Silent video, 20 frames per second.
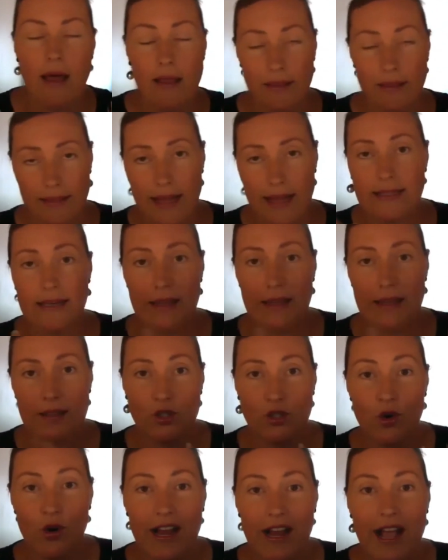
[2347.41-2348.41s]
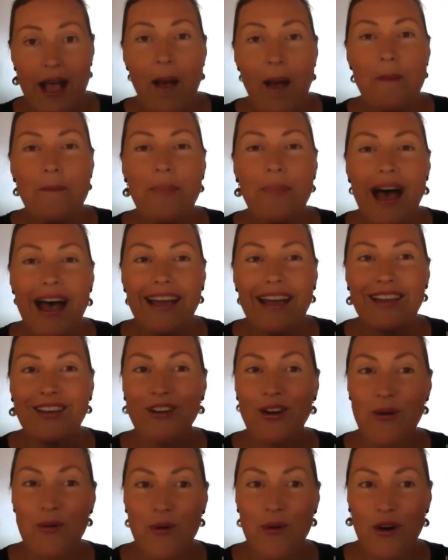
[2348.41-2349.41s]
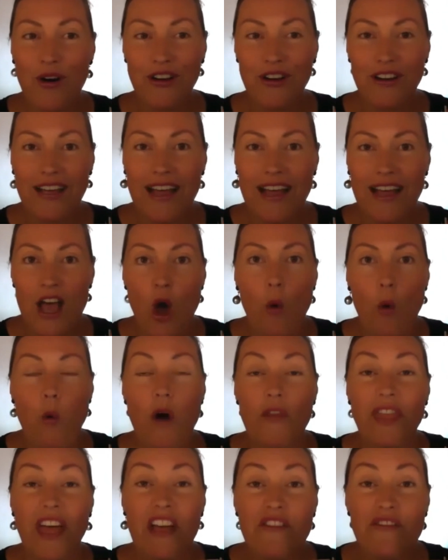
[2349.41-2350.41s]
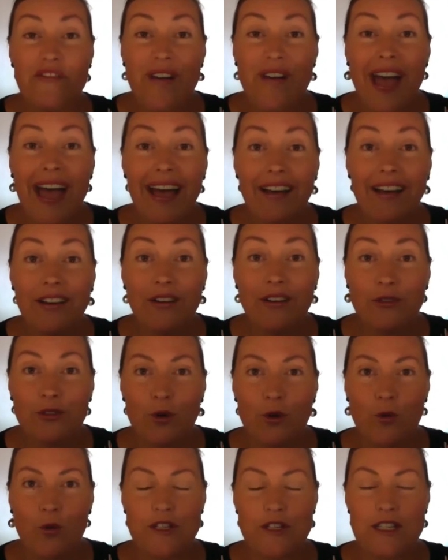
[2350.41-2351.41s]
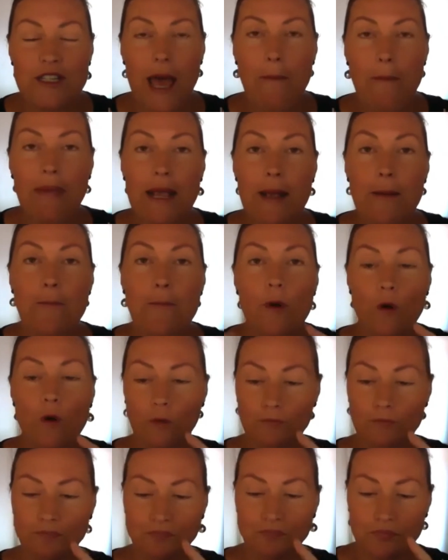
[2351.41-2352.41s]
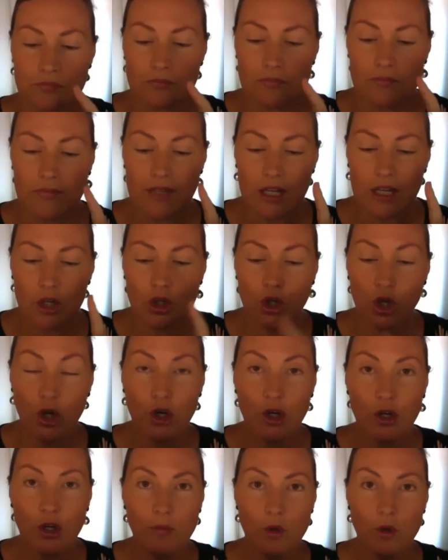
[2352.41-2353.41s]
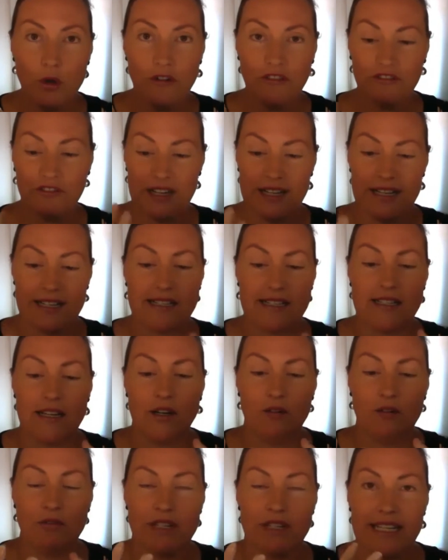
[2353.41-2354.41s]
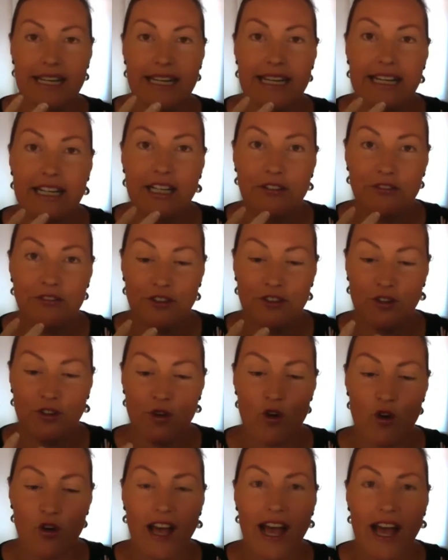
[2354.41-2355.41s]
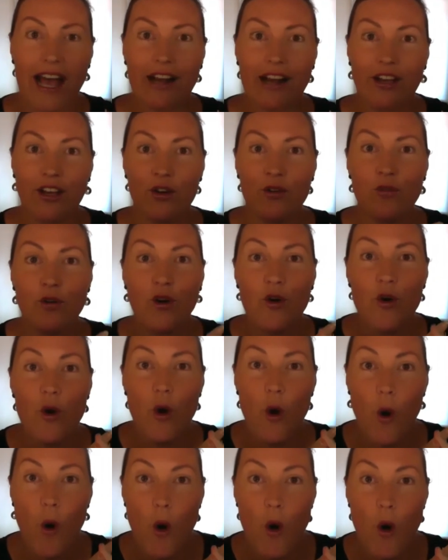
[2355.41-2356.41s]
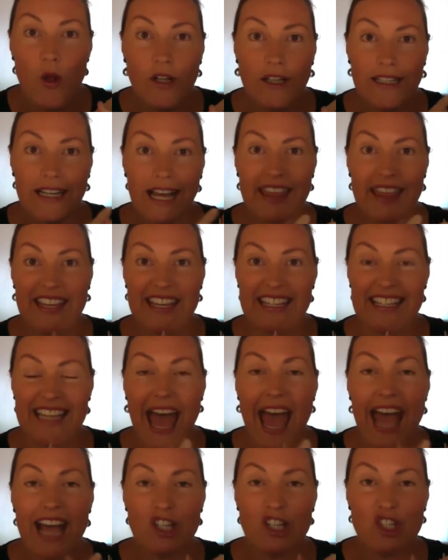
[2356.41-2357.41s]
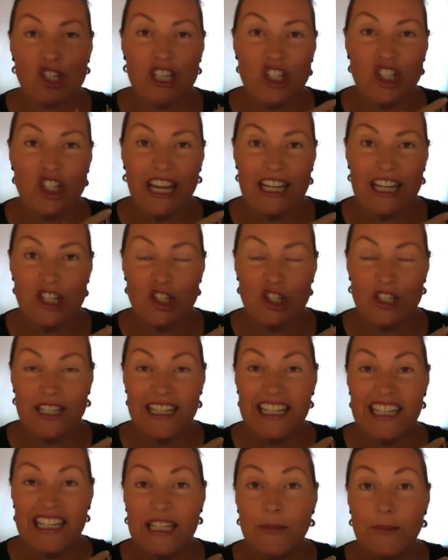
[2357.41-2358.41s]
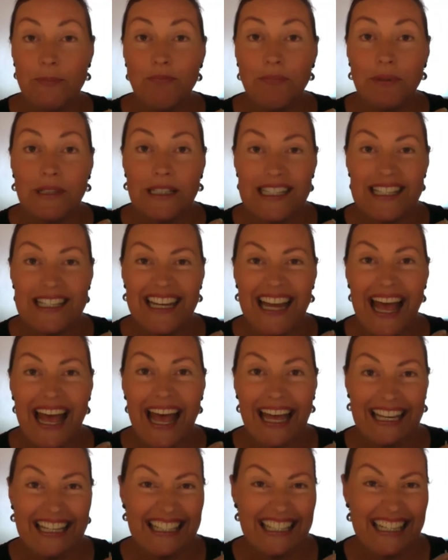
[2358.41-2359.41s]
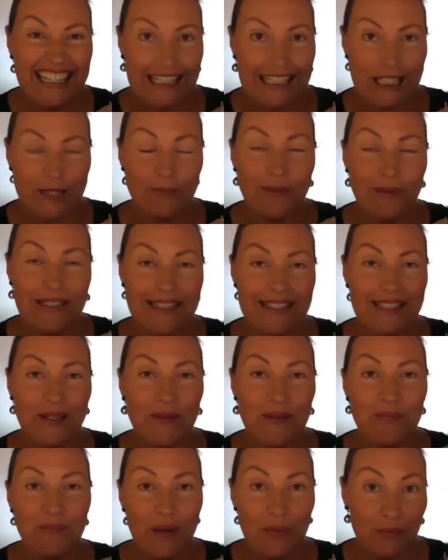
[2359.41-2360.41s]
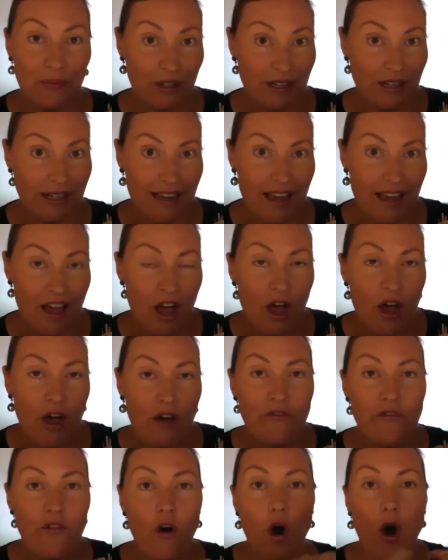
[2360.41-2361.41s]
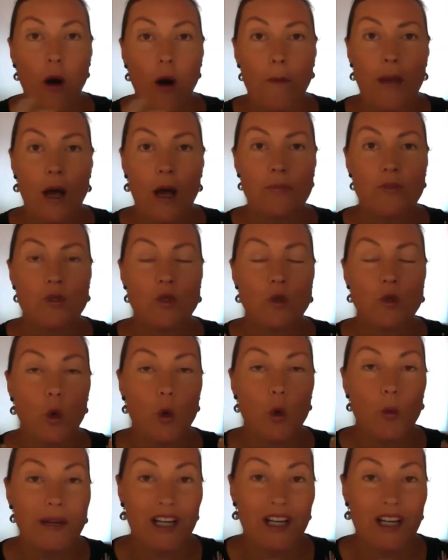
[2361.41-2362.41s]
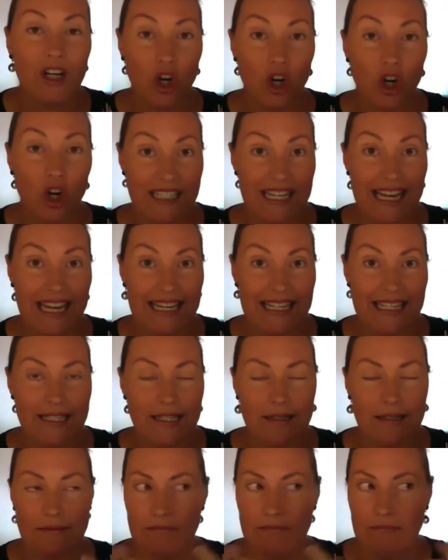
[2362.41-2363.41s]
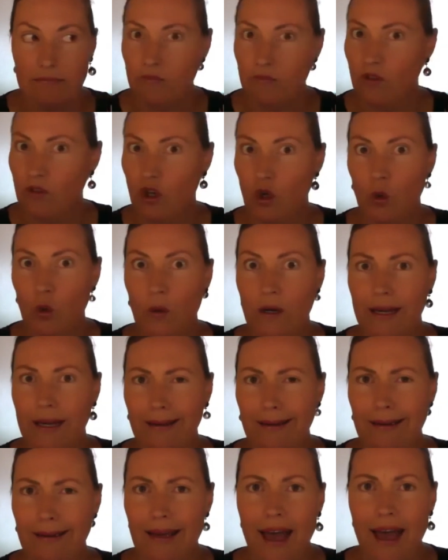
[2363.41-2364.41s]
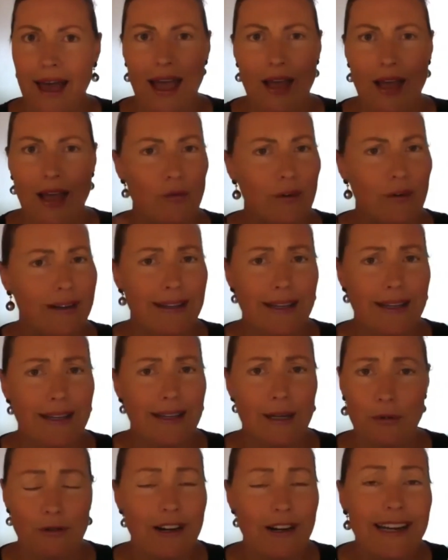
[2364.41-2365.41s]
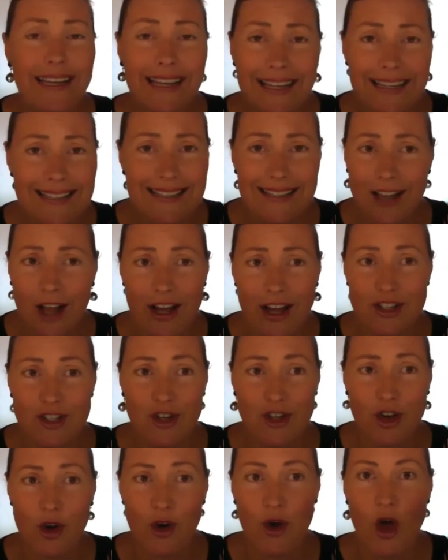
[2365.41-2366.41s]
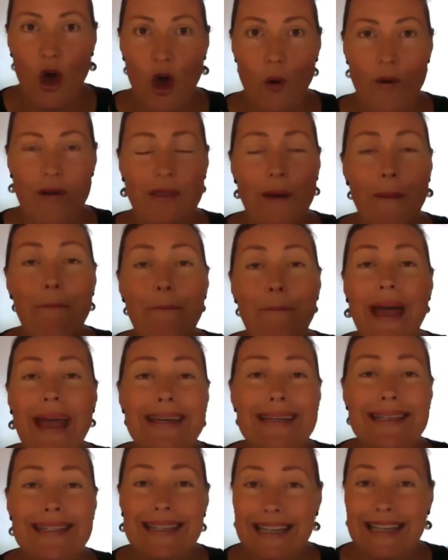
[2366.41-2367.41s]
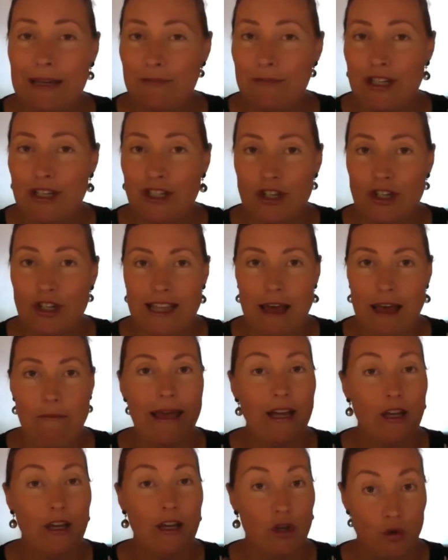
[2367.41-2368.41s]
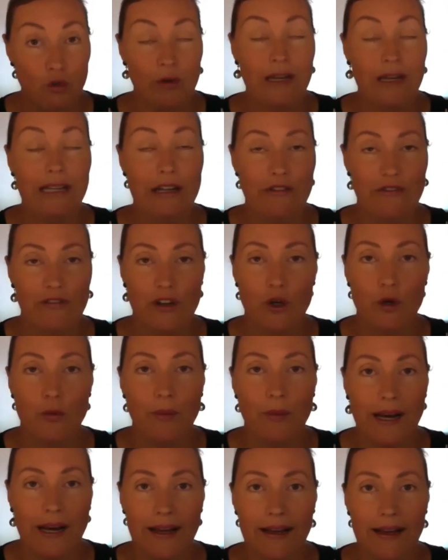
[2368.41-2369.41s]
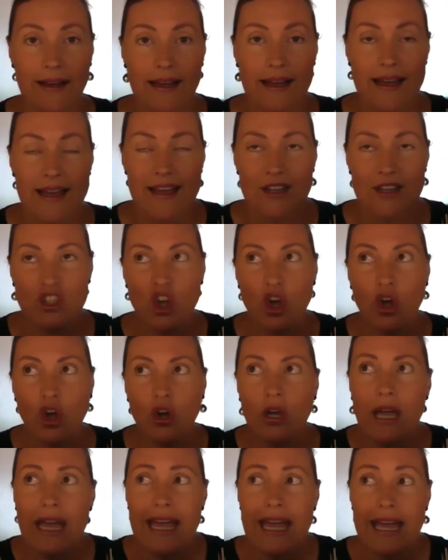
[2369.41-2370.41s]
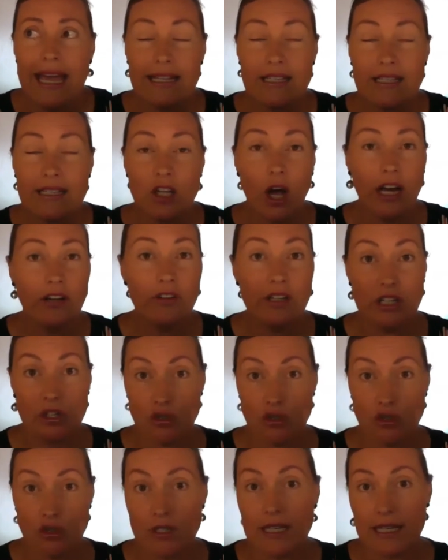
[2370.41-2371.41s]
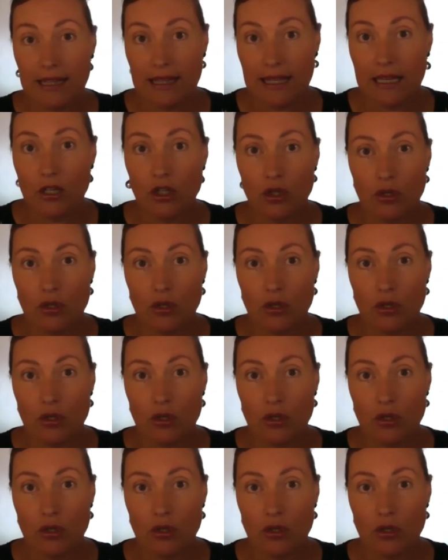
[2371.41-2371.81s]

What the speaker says: That's another story. But you know what? What they found was that people learn more faster, retain it for longer, and can recall it. And there's actually changes in implicit and explicit memory from absorbing content, viewing a really pretty slideshow with amazing images that make you really feel better. So it's kind of an interesting thing.